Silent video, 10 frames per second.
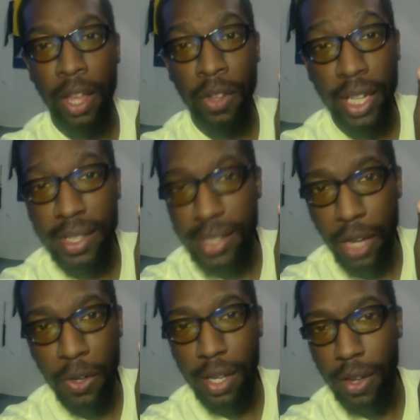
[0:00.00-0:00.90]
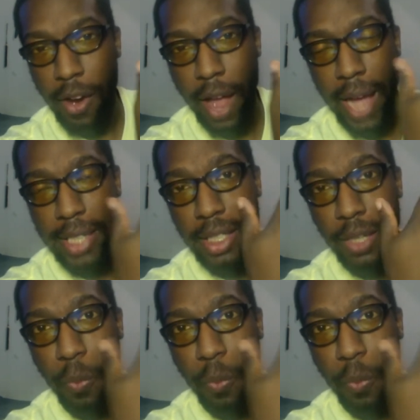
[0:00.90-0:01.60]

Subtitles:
Hilda and Zelda are actually